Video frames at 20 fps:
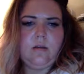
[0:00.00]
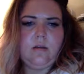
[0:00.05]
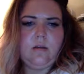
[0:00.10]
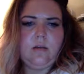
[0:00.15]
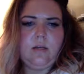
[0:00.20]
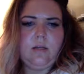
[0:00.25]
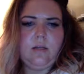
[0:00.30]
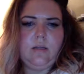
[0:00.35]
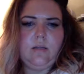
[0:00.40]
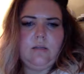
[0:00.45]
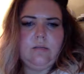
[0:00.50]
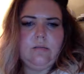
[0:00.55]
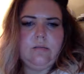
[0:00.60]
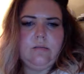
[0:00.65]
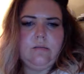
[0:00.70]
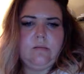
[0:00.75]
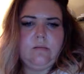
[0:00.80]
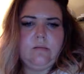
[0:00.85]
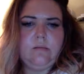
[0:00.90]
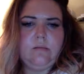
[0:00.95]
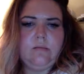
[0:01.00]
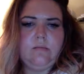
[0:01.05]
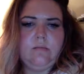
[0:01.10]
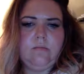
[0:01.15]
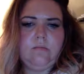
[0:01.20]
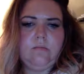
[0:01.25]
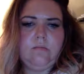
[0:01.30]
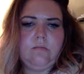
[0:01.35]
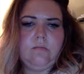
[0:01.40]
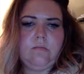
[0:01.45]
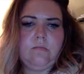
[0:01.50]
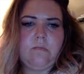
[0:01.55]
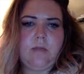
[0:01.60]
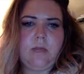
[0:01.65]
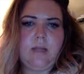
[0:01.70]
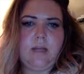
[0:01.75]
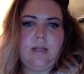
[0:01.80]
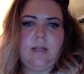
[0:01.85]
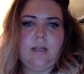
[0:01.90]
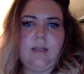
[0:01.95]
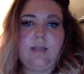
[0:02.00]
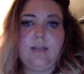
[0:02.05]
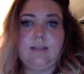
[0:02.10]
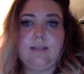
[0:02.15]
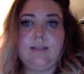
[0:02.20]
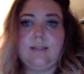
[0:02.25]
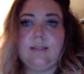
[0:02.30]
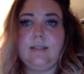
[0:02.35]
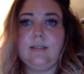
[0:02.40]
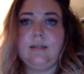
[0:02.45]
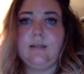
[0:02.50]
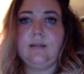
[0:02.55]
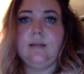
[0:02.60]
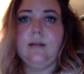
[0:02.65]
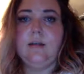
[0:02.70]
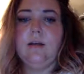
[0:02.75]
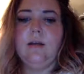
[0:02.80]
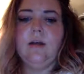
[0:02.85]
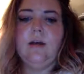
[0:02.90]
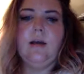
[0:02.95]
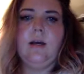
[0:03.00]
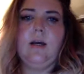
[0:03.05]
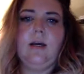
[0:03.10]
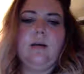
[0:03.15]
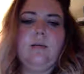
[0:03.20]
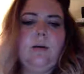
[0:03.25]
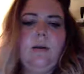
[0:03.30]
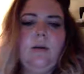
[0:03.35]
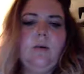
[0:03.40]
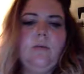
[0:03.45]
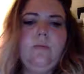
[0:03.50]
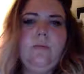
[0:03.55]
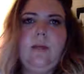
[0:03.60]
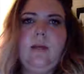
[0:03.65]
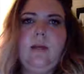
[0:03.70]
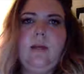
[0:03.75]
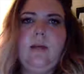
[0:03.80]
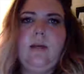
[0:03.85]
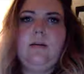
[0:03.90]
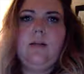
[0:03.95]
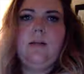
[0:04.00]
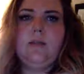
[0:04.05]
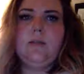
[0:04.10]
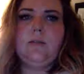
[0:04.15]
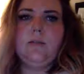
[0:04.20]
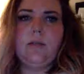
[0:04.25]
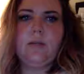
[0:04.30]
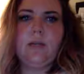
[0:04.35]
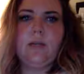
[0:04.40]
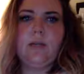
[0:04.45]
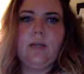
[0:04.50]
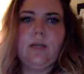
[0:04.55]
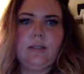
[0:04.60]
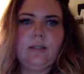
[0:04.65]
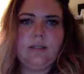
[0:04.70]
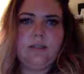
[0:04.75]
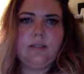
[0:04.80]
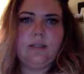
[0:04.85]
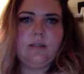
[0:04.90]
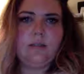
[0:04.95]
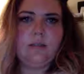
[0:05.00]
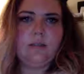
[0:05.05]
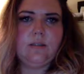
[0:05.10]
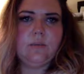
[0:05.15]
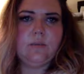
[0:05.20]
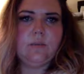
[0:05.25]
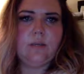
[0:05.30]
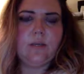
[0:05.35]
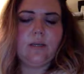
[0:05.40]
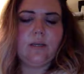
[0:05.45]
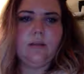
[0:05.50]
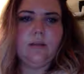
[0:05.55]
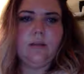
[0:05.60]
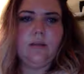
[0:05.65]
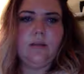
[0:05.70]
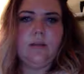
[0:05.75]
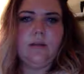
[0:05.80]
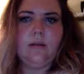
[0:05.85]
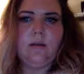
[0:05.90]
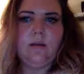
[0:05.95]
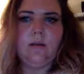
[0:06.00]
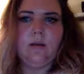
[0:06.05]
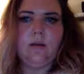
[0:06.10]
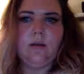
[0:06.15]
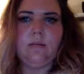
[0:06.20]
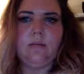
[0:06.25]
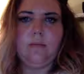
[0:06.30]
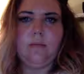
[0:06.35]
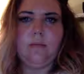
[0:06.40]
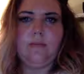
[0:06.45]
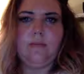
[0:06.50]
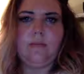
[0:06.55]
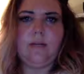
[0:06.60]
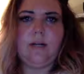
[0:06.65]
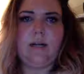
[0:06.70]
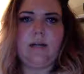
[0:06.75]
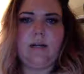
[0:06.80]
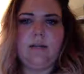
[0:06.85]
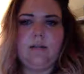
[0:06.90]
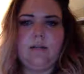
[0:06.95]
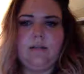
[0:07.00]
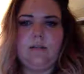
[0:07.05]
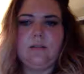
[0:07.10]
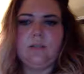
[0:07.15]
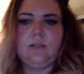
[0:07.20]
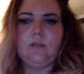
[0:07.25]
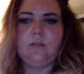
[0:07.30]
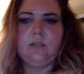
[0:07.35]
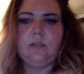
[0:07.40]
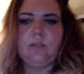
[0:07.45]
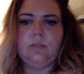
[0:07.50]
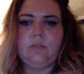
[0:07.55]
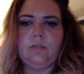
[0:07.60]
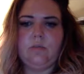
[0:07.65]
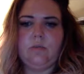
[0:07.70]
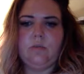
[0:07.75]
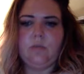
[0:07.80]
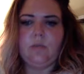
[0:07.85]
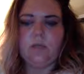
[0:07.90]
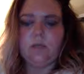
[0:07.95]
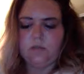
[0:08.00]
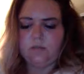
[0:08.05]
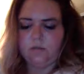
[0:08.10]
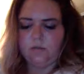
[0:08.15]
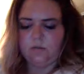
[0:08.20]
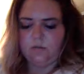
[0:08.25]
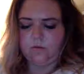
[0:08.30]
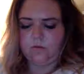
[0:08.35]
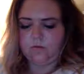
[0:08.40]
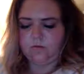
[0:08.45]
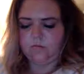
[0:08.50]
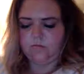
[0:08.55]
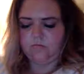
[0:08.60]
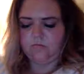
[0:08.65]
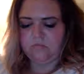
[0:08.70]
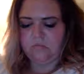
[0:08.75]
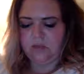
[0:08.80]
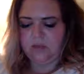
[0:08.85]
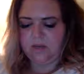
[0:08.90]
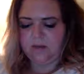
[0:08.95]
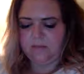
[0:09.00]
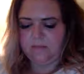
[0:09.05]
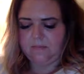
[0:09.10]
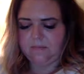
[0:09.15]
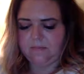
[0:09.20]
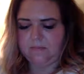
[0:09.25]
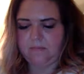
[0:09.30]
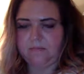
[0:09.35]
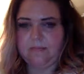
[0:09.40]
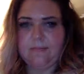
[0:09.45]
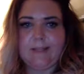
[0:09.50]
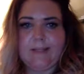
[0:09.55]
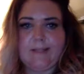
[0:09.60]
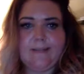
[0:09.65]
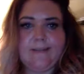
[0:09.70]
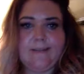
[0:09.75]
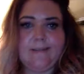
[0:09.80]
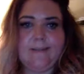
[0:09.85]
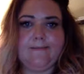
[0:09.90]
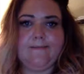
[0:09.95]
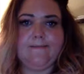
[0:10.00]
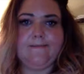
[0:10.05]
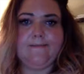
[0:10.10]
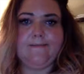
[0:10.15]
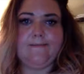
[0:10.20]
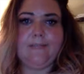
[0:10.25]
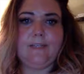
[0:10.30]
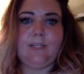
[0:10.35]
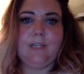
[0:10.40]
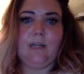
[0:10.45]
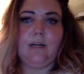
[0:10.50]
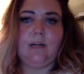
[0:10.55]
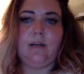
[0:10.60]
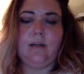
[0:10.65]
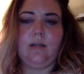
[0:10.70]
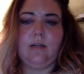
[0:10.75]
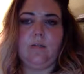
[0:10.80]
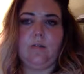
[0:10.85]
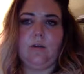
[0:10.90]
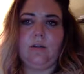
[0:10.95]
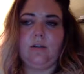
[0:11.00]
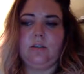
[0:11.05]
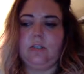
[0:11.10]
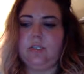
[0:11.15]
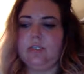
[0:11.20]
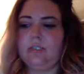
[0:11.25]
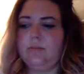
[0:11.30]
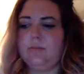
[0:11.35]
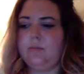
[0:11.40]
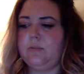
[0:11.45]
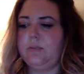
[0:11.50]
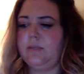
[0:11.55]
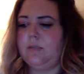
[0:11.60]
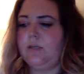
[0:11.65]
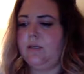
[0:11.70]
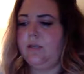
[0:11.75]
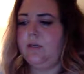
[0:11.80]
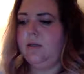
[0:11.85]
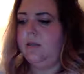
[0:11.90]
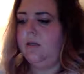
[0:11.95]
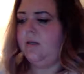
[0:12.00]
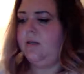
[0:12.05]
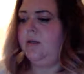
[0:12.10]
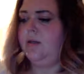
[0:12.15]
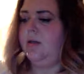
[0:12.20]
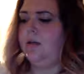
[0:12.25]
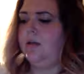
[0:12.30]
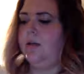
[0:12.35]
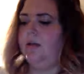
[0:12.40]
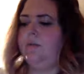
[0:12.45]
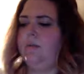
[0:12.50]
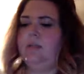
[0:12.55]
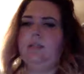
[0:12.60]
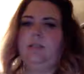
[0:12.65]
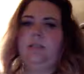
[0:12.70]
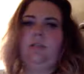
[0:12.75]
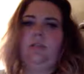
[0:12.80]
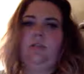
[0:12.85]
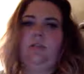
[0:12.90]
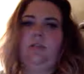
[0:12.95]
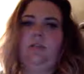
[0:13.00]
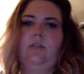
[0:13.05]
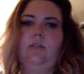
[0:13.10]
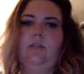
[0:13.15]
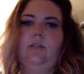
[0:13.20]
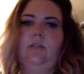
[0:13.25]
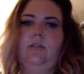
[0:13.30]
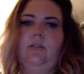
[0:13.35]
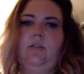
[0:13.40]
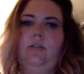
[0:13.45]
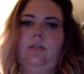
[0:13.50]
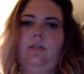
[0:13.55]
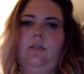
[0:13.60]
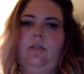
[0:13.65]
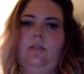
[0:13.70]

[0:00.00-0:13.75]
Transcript: Okay, I think that's it. I hope that it's okay that I did it this way. I've never had this situation before, so if not, I apologize, but I did do the work